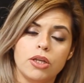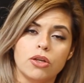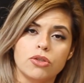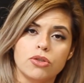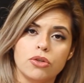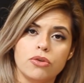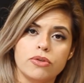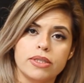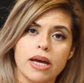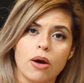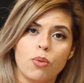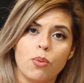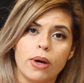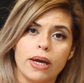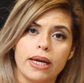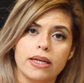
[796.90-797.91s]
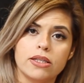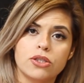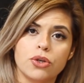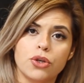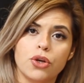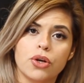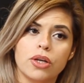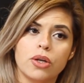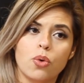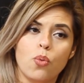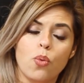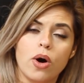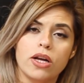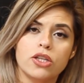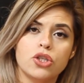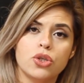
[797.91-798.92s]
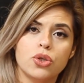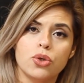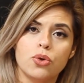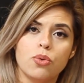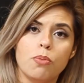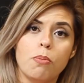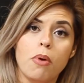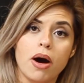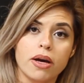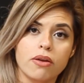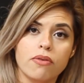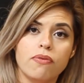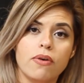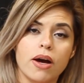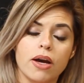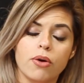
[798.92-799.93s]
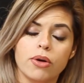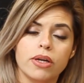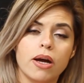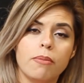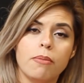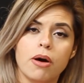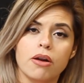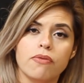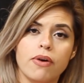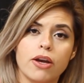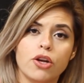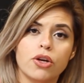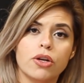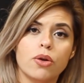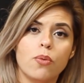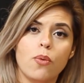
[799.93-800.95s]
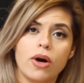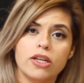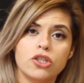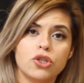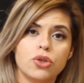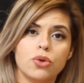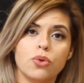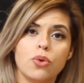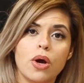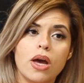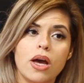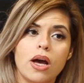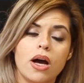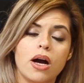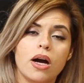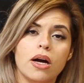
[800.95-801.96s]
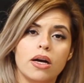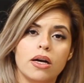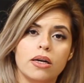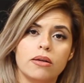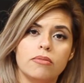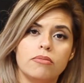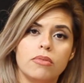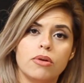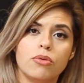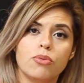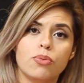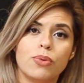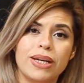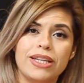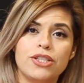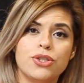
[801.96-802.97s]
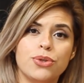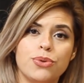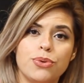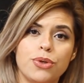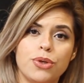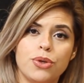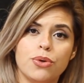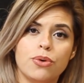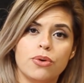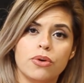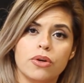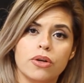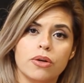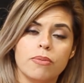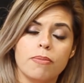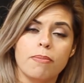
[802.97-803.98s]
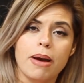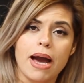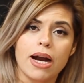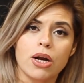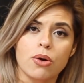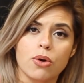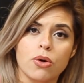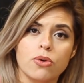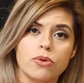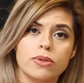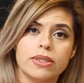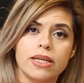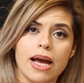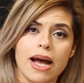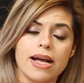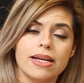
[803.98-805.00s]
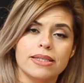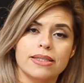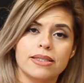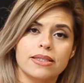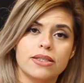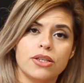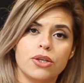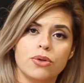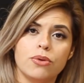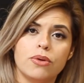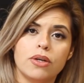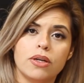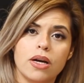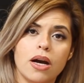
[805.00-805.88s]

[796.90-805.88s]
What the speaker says: to lose that weight. So you're going to want to you're going to want to redo your macros as you